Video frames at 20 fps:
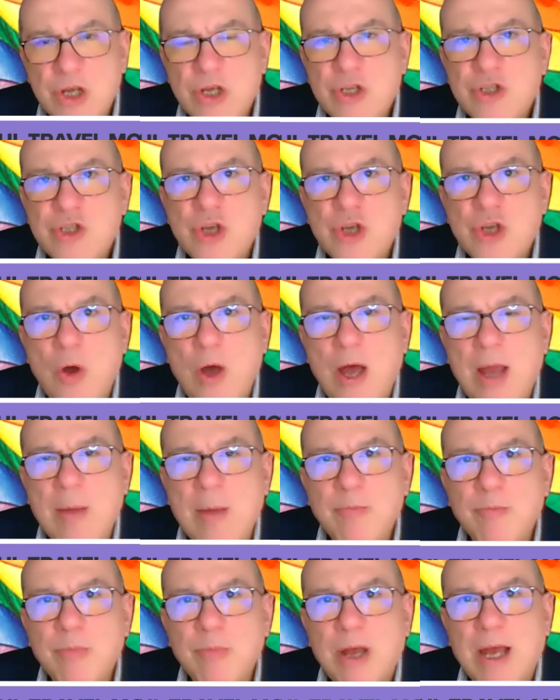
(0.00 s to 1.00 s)
So
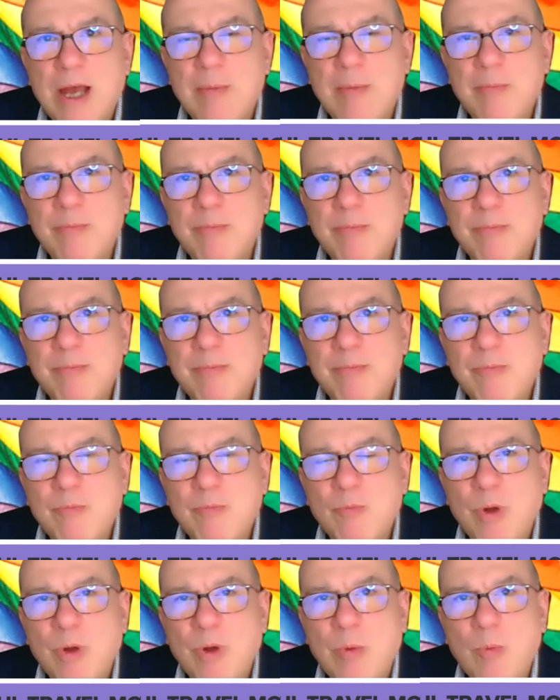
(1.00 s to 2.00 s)

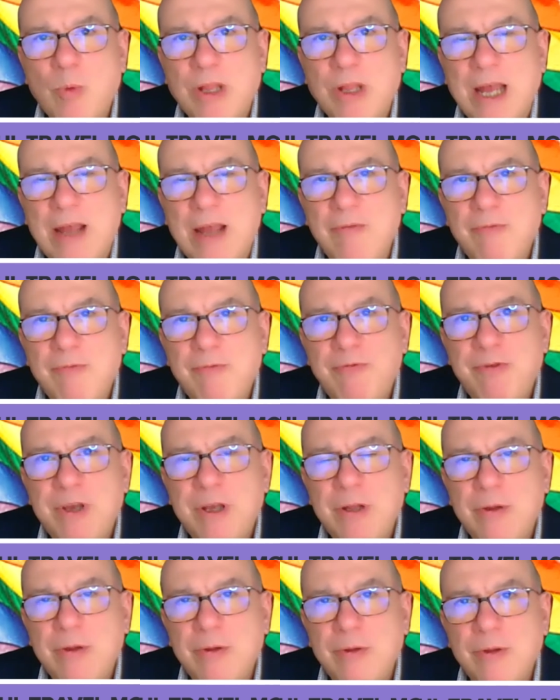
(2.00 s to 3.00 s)
what I
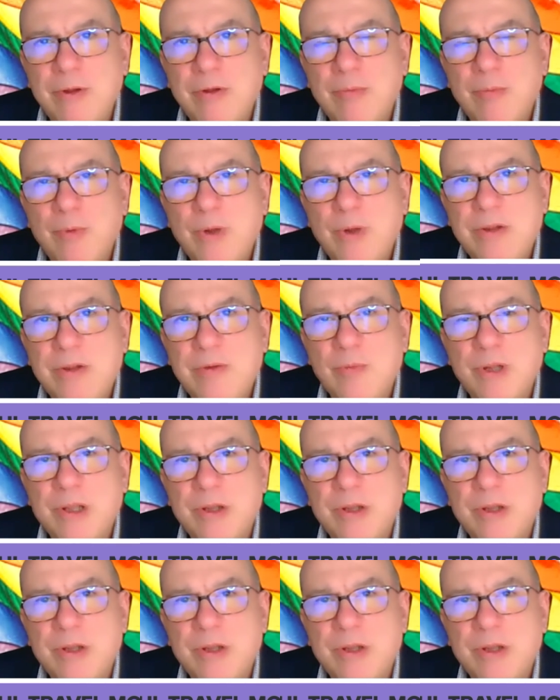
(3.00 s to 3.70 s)
feel with